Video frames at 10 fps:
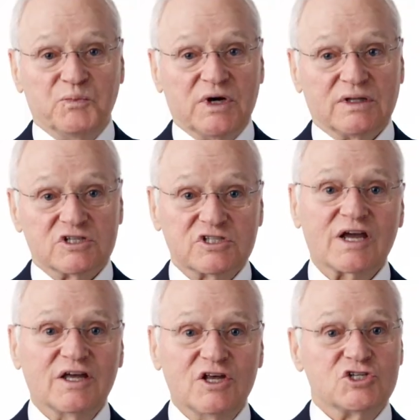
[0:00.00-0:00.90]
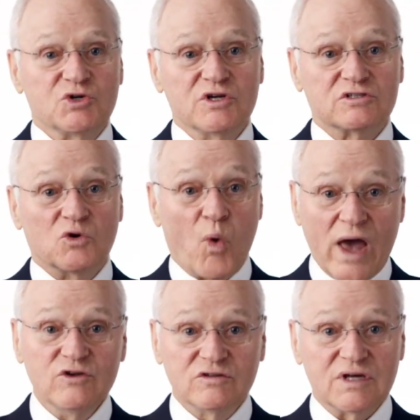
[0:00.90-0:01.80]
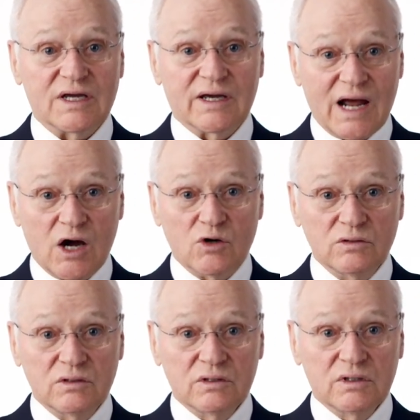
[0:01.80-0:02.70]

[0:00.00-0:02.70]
But the second issue is that when you take it out,